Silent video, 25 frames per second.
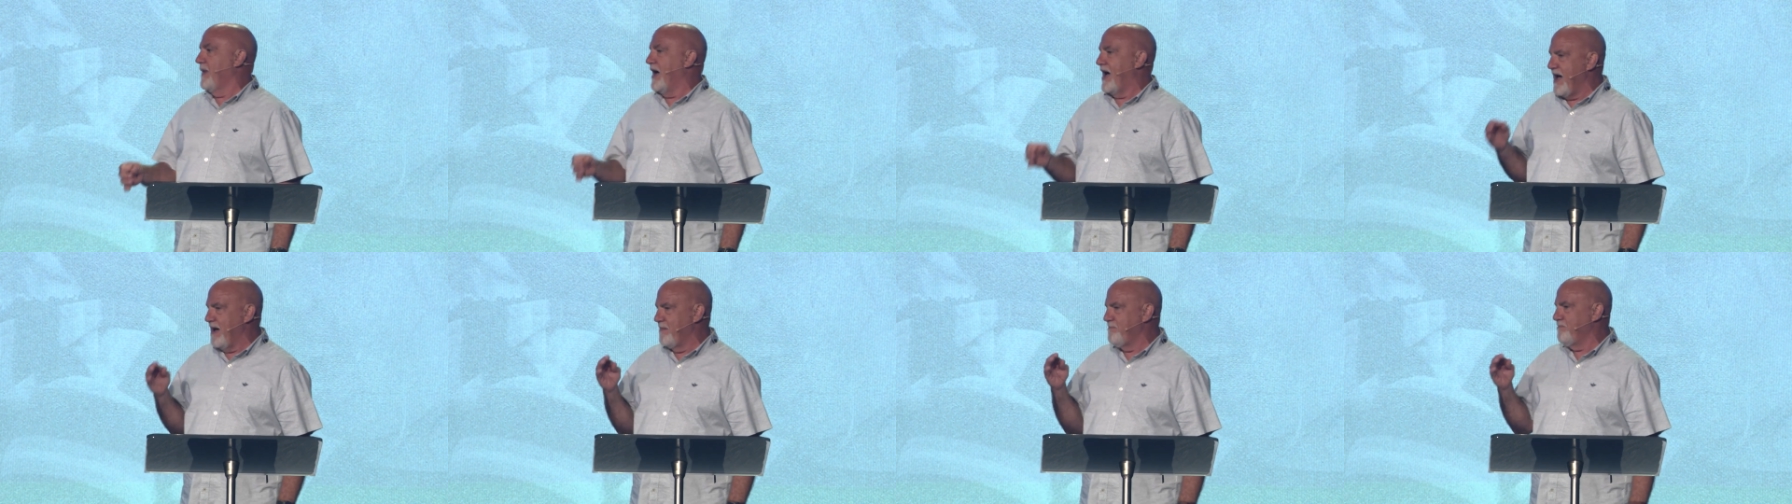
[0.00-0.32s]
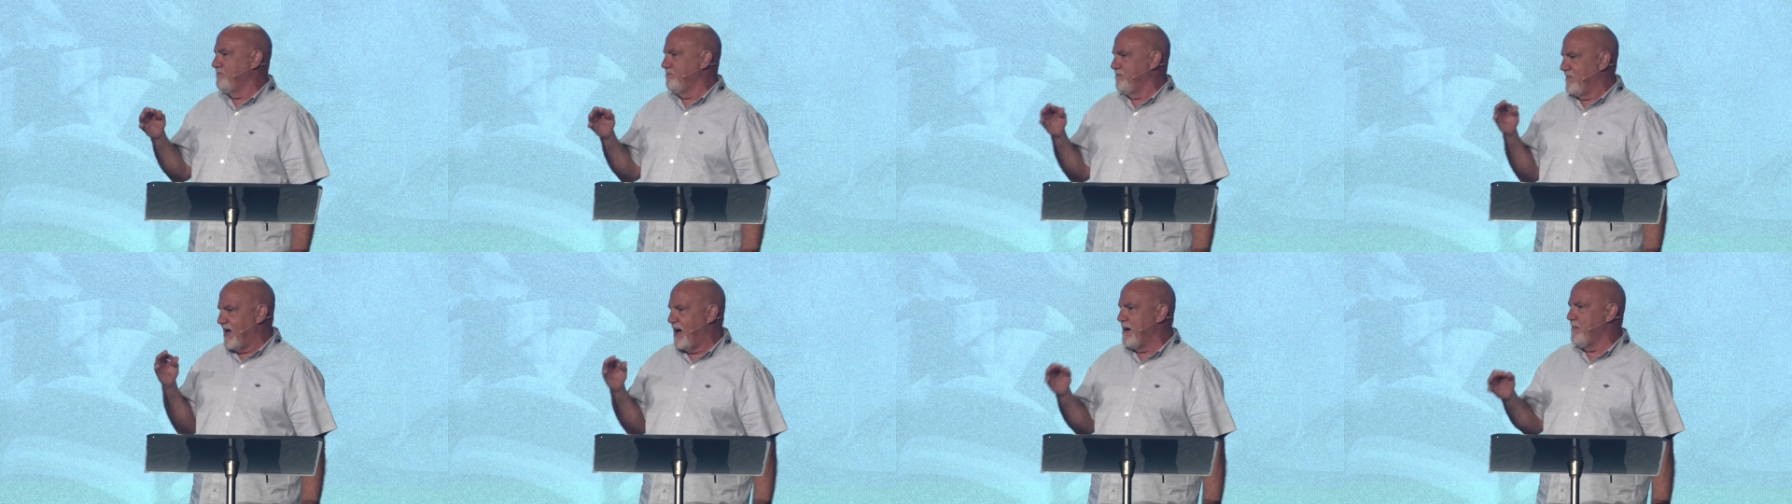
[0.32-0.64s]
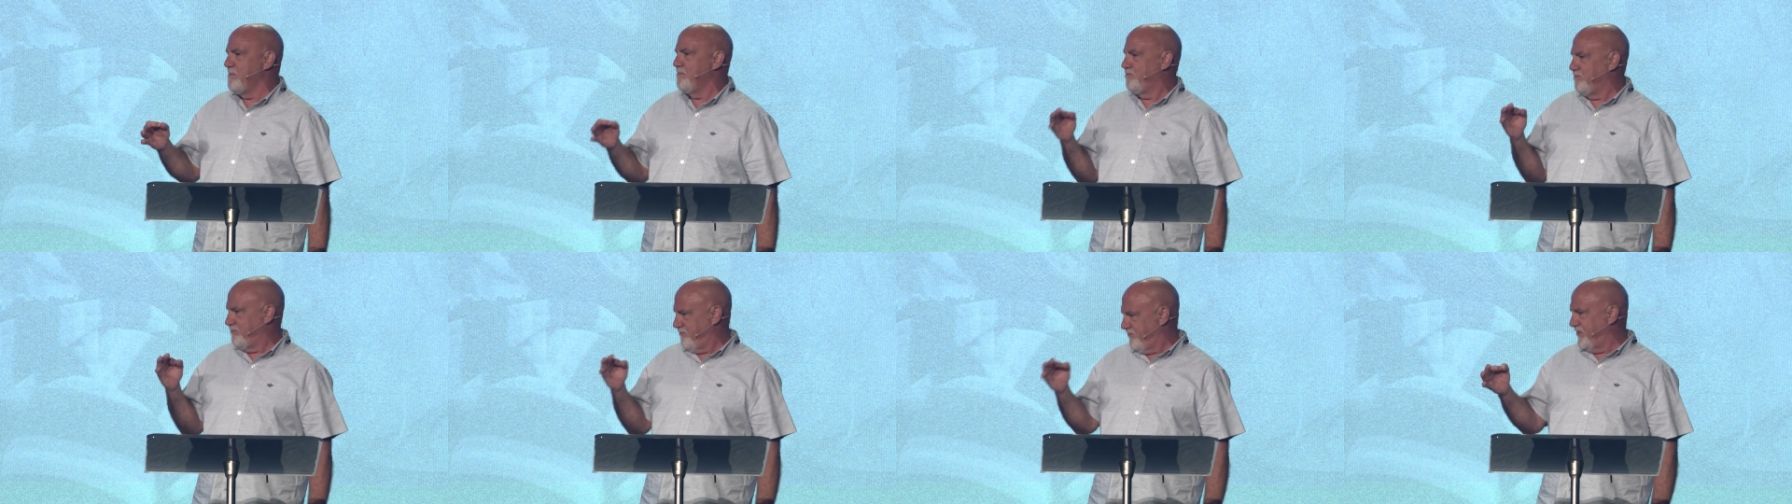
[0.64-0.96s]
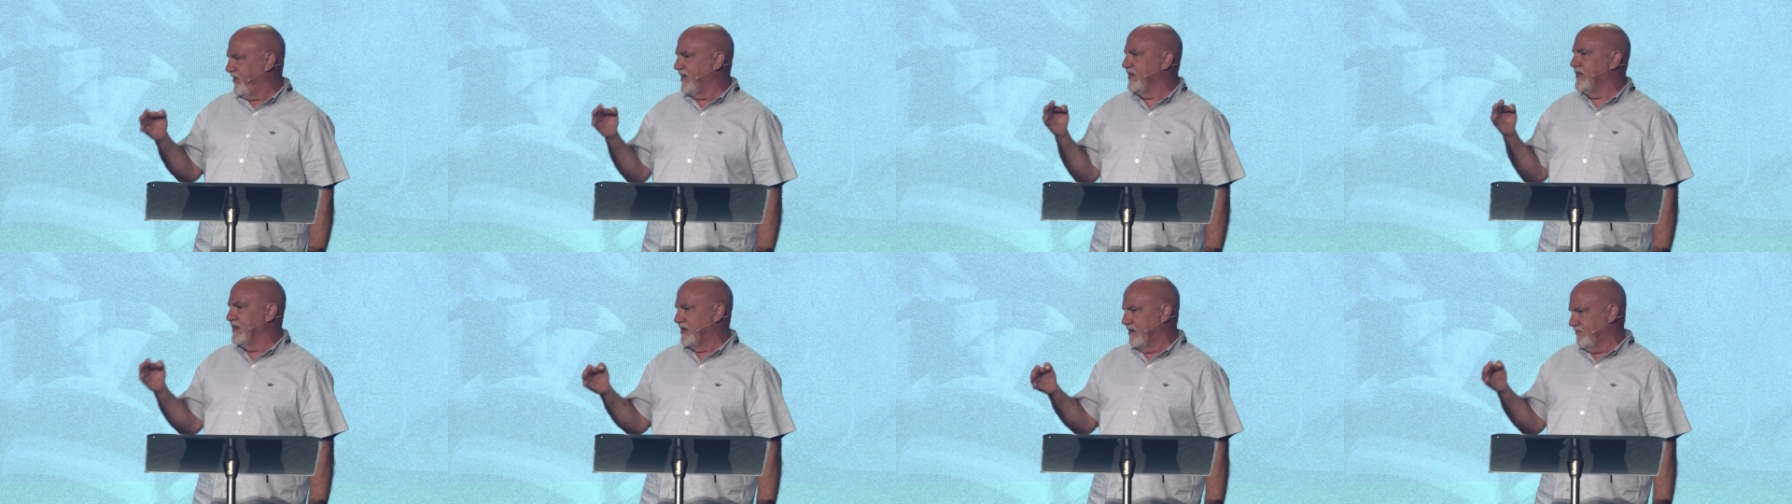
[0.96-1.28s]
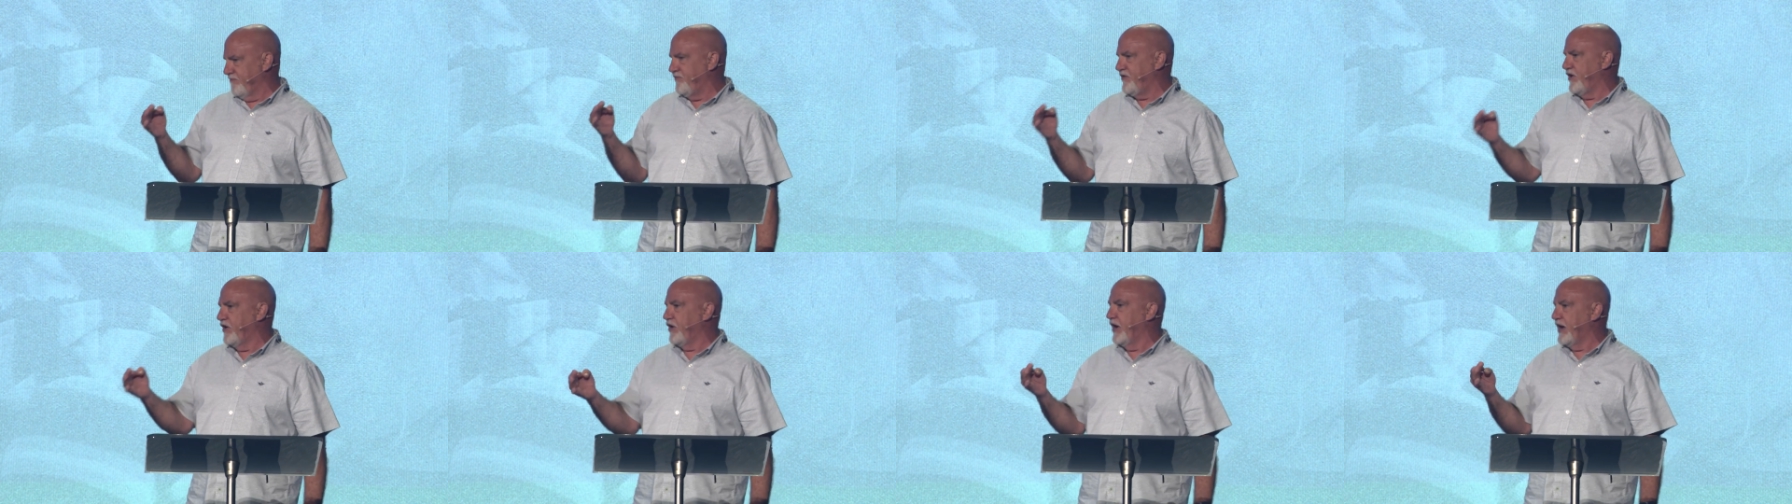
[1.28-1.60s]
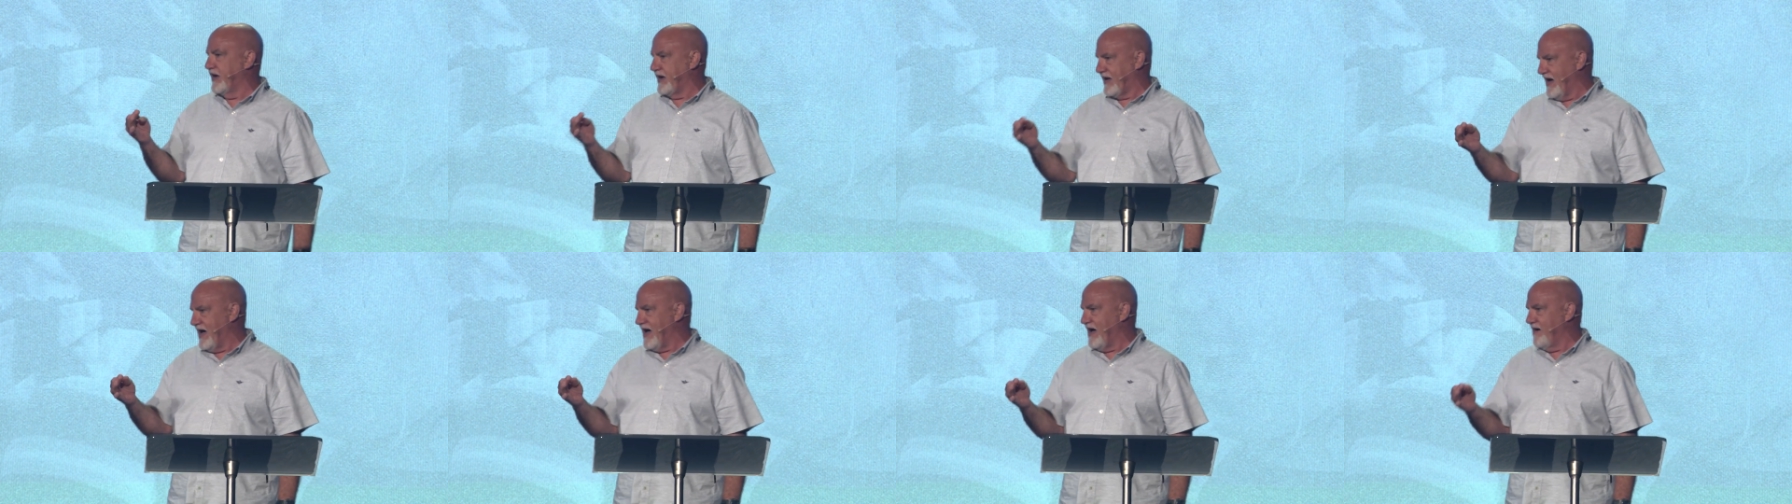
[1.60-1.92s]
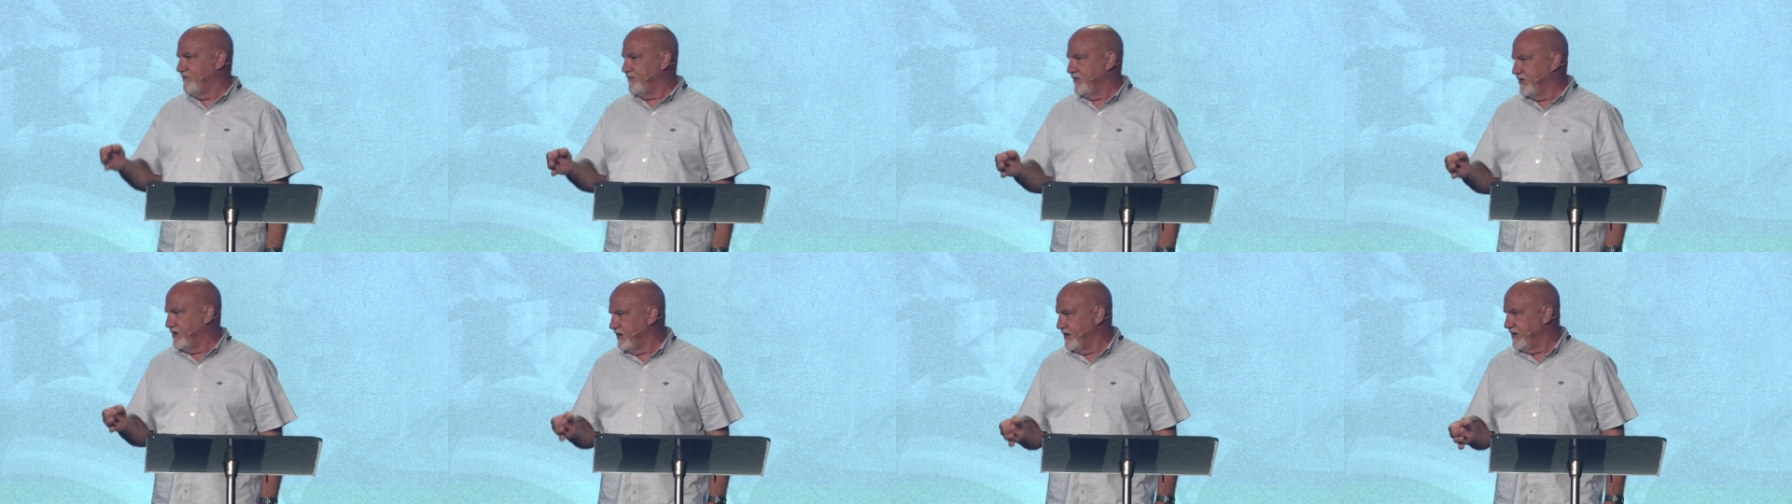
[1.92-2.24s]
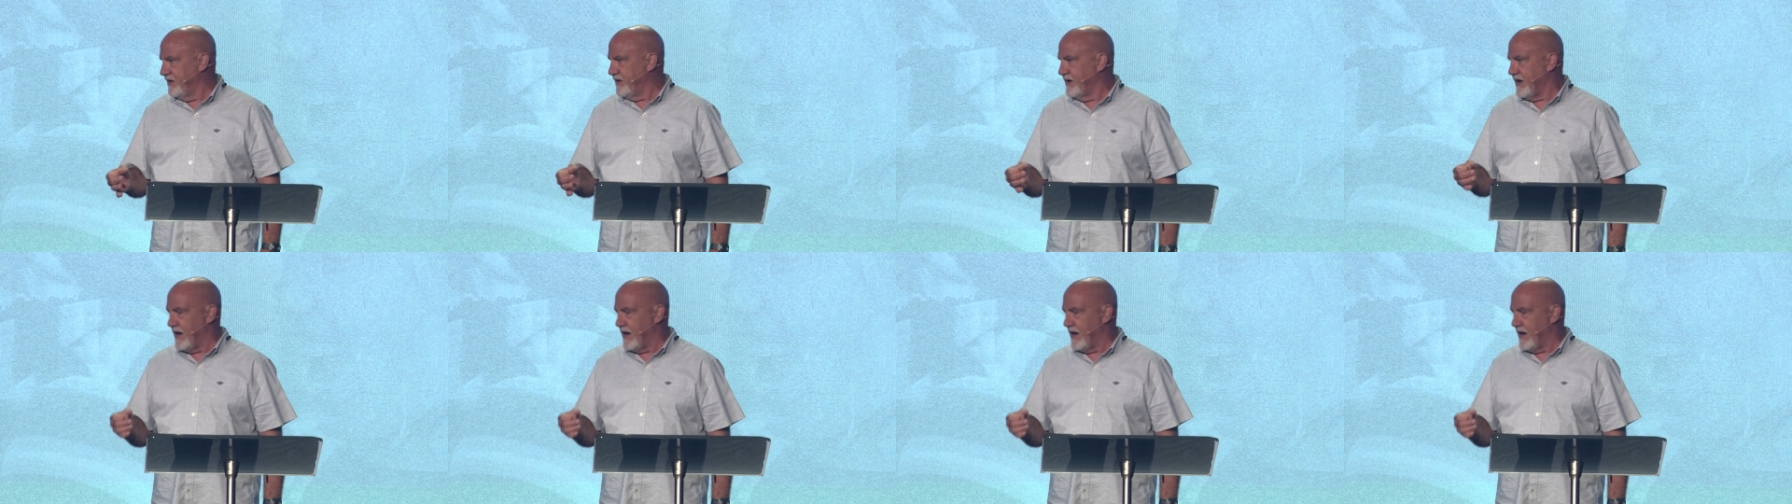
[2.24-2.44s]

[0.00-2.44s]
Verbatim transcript: I'm, I'm feeling very confident.